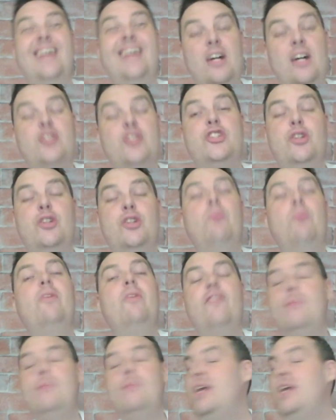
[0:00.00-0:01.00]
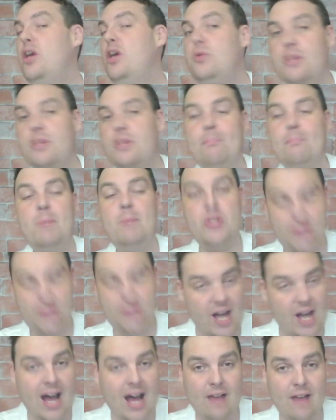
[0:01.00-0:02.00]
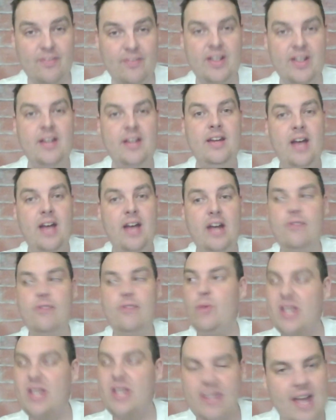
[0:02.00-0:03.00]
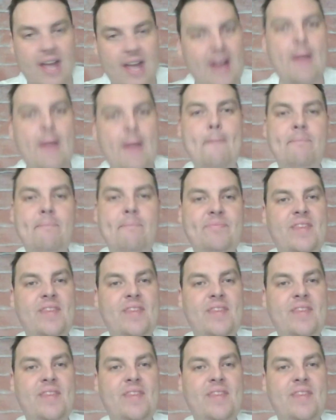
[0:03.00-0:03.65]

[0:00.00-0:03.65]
and someone for me who's a must-have. And if we can get him,